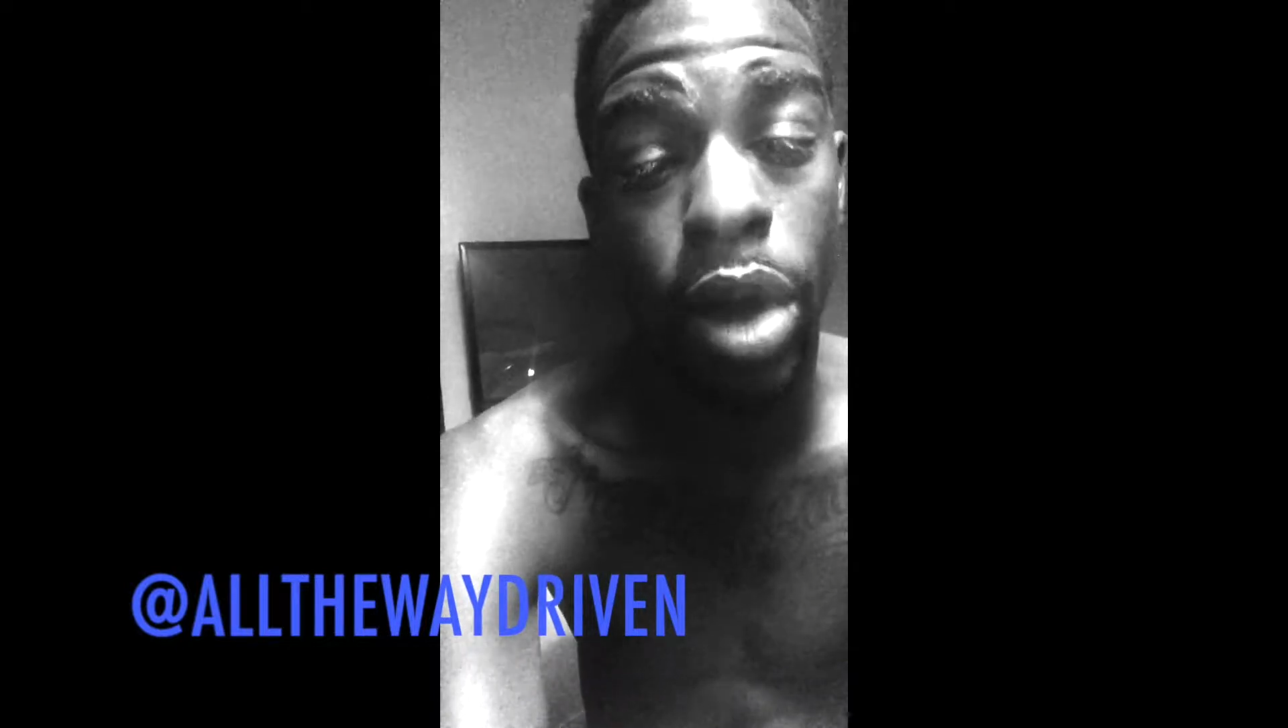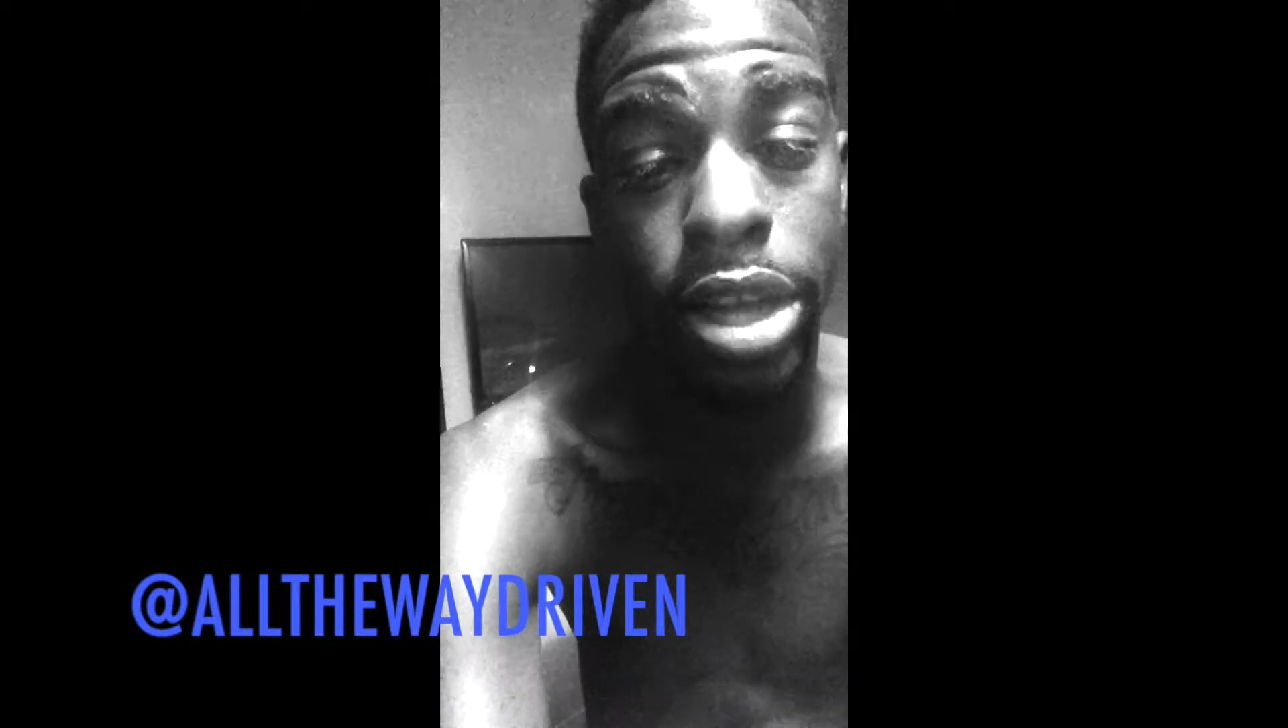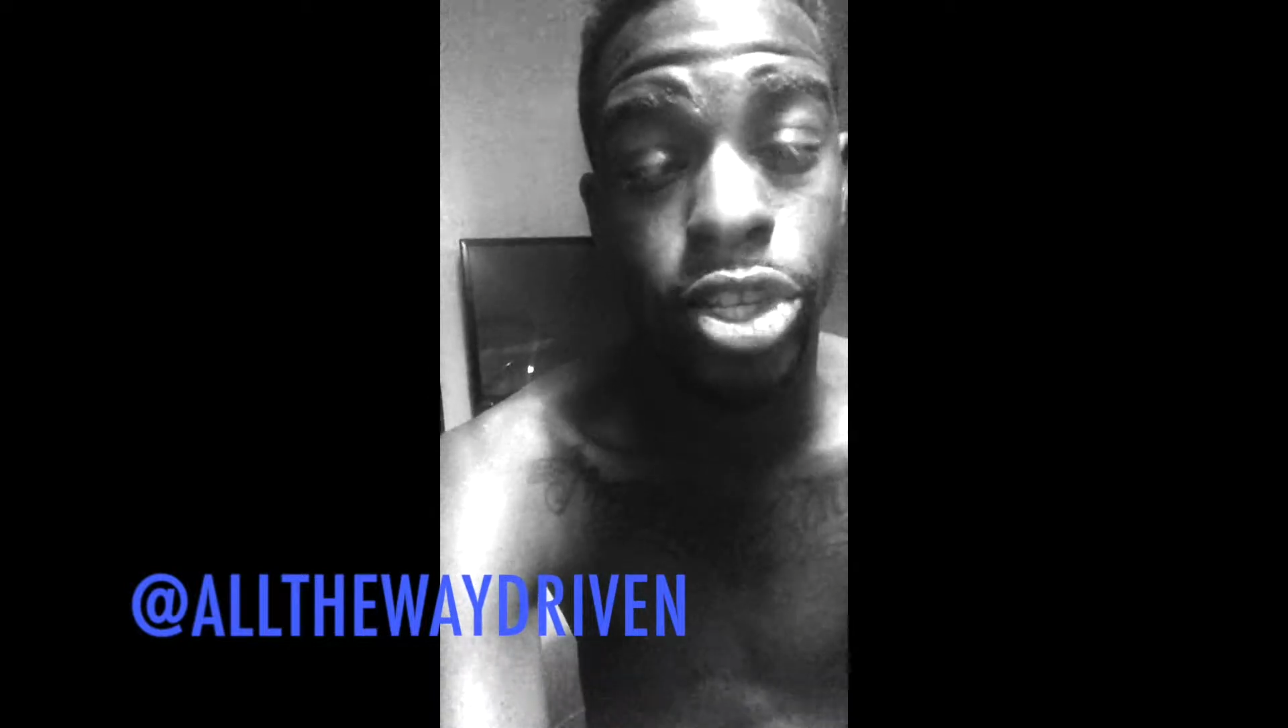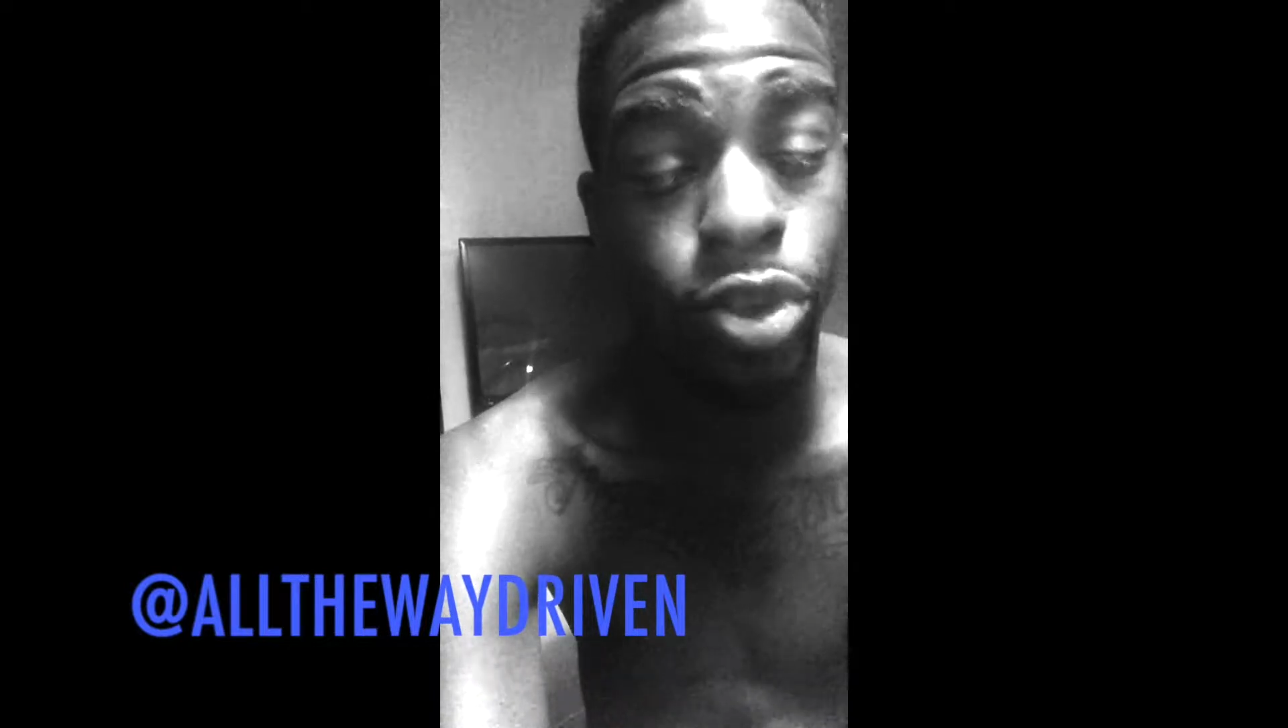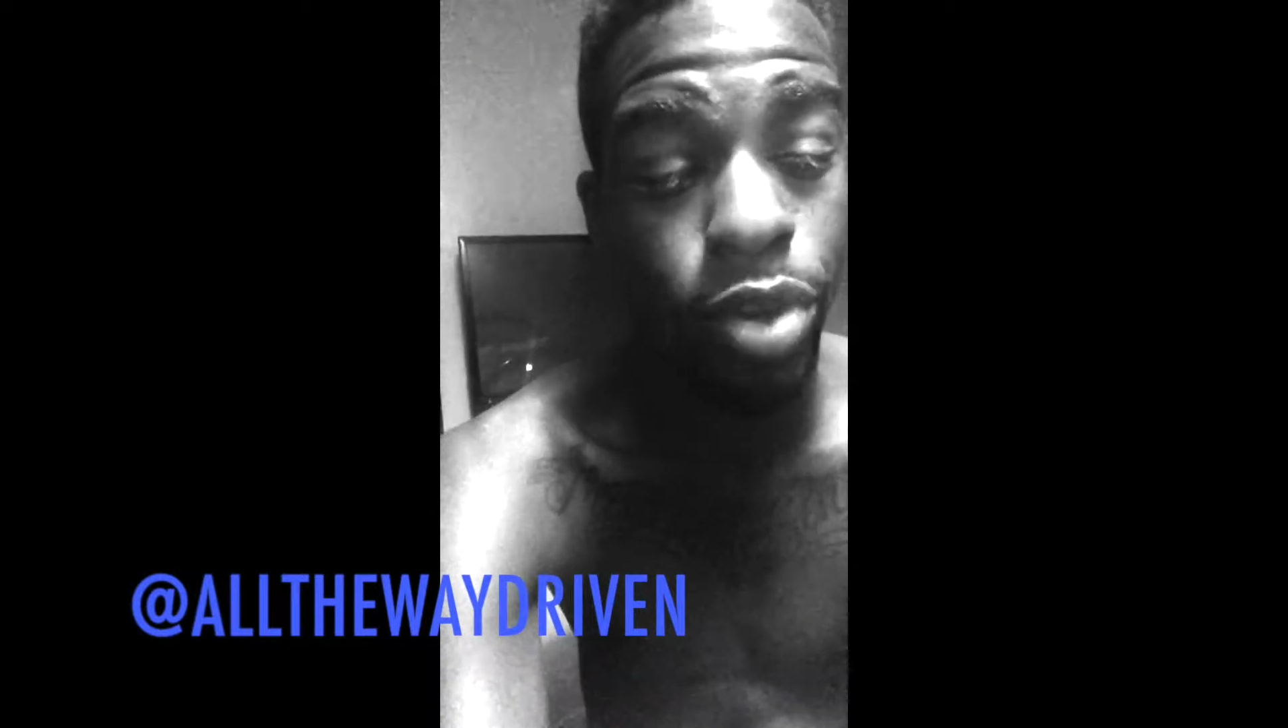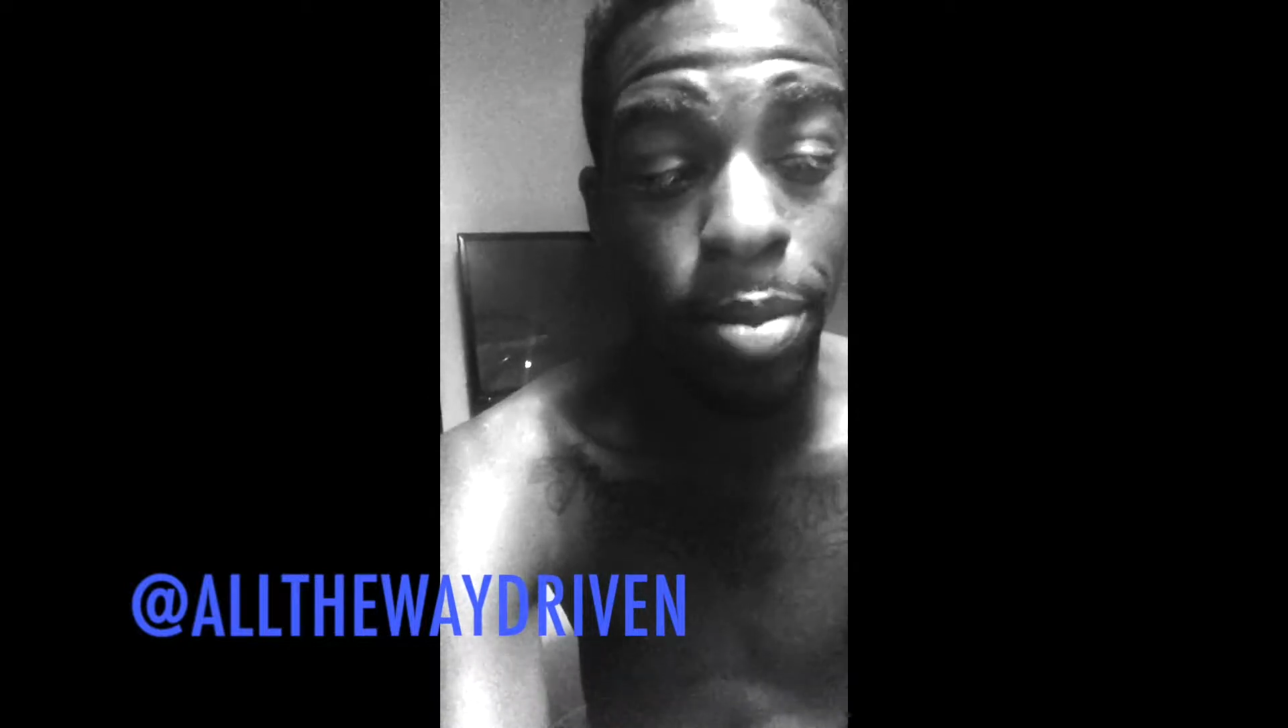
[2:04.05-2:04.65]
watching you.